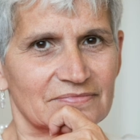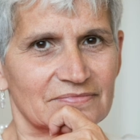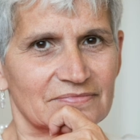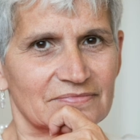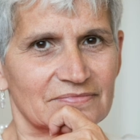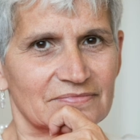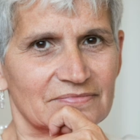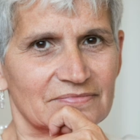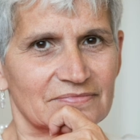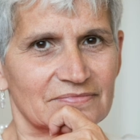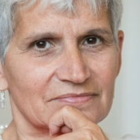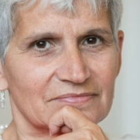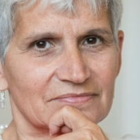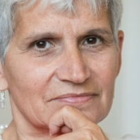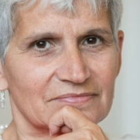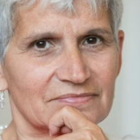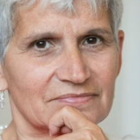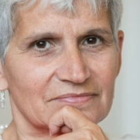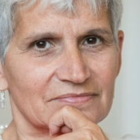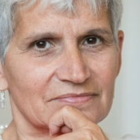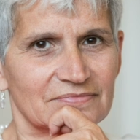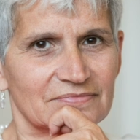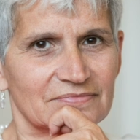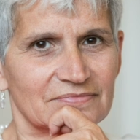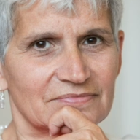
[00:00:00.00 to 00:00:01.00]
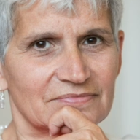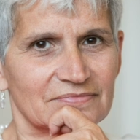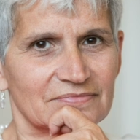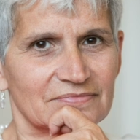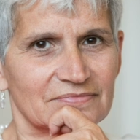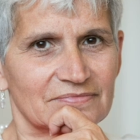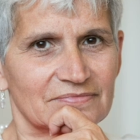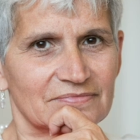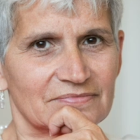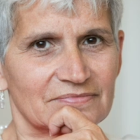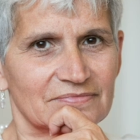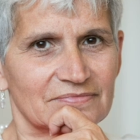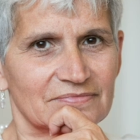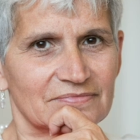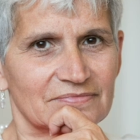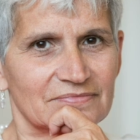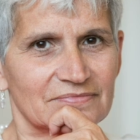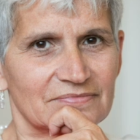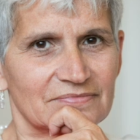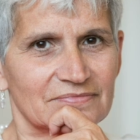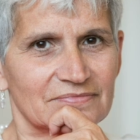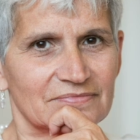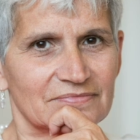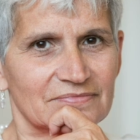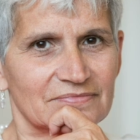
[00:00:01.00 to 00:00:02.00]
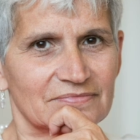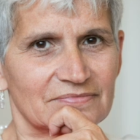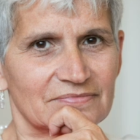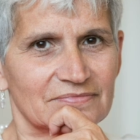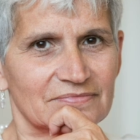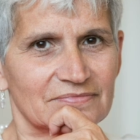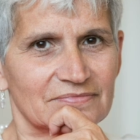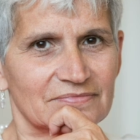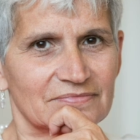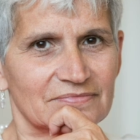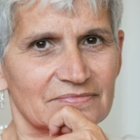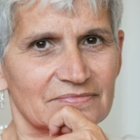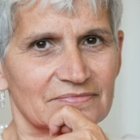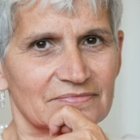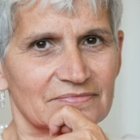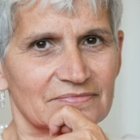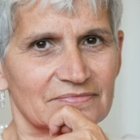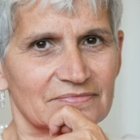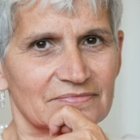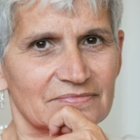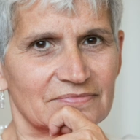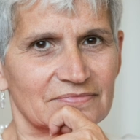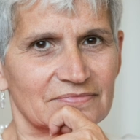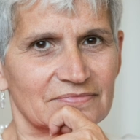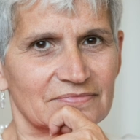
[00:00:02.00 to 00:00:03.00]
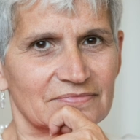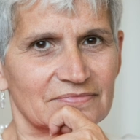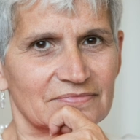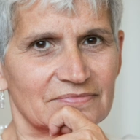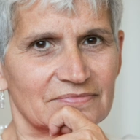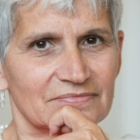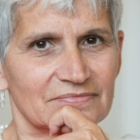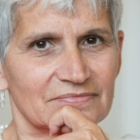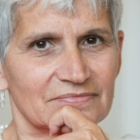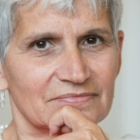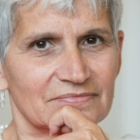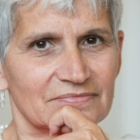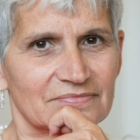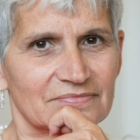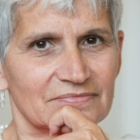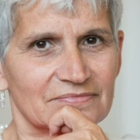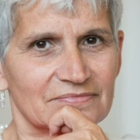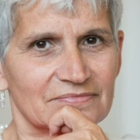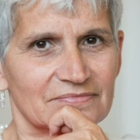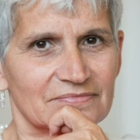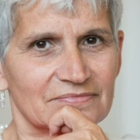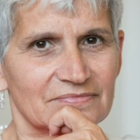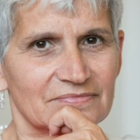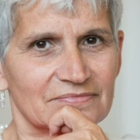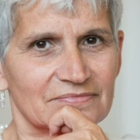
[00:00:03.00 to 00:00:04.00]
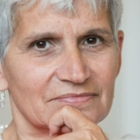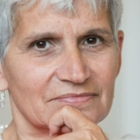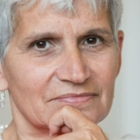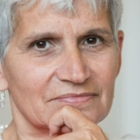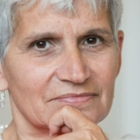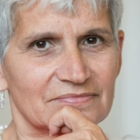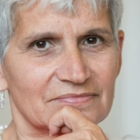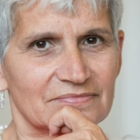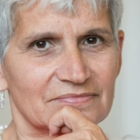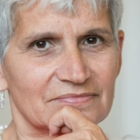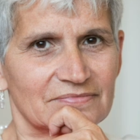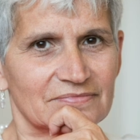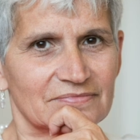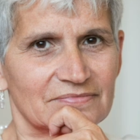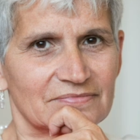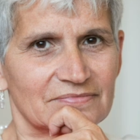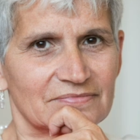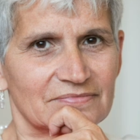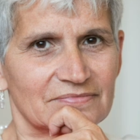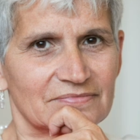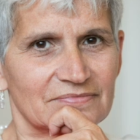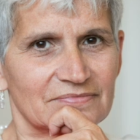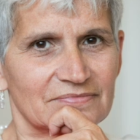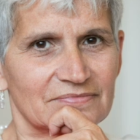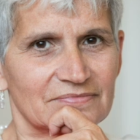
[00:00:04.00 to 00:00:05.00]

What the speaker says: [no speech]